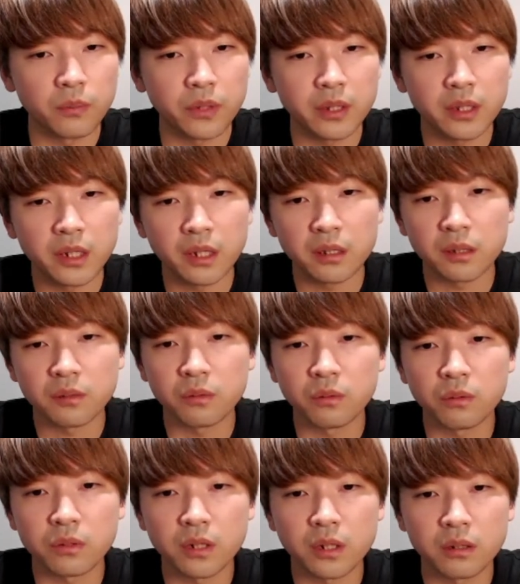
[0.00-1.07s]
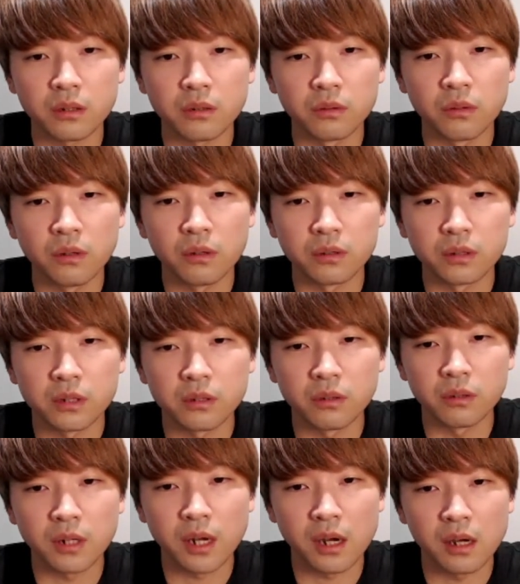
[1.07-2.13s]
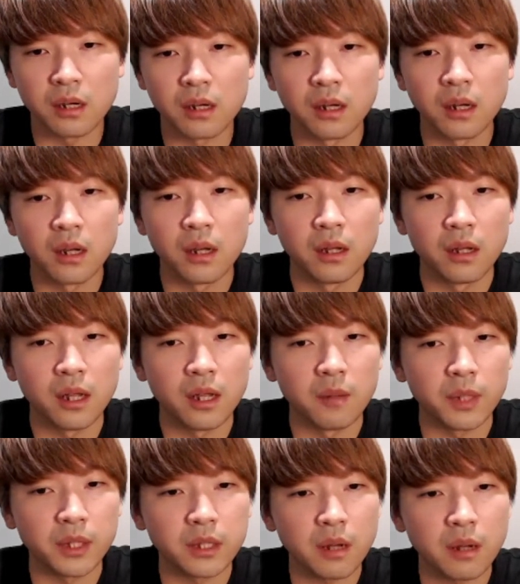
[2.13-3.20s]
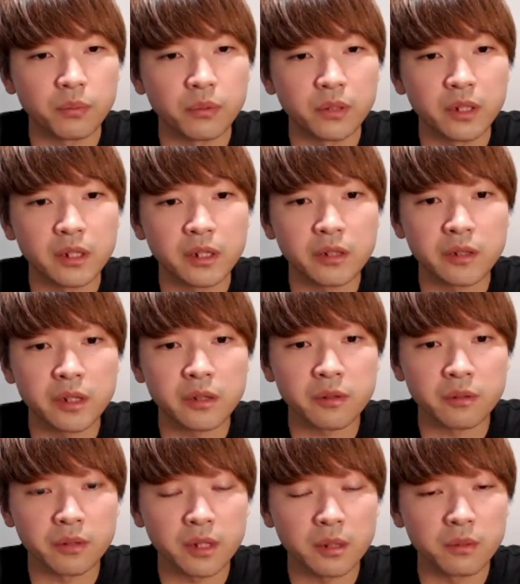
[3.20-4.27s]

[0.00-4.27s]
as well as automatic static analysis of pull request